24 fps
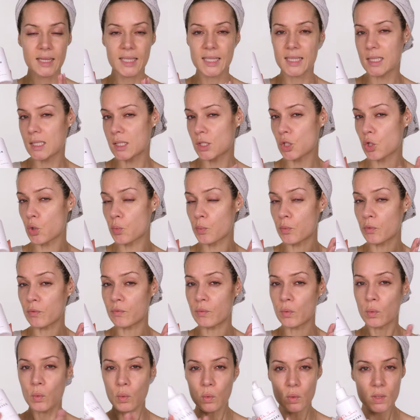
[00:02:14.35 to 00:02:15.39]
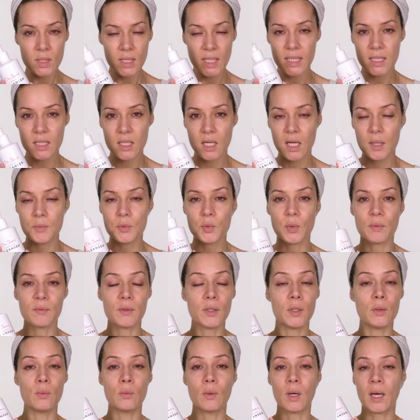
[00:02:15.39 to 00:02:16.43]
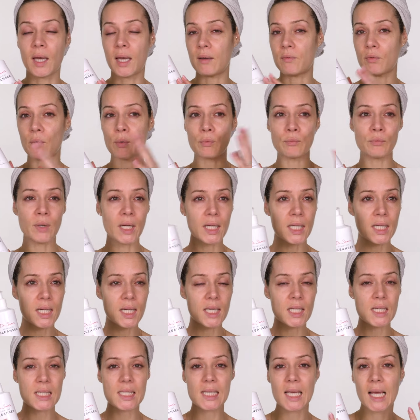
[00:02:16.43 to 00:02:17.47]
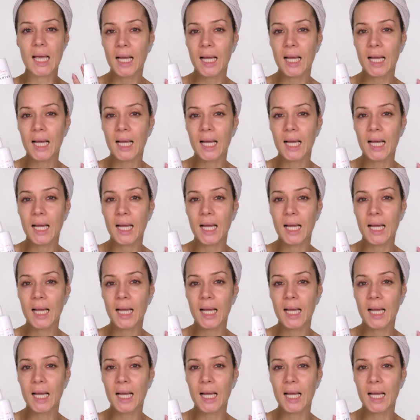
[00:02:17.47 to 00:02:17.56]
This is suitable for all skin types, whether you have redness,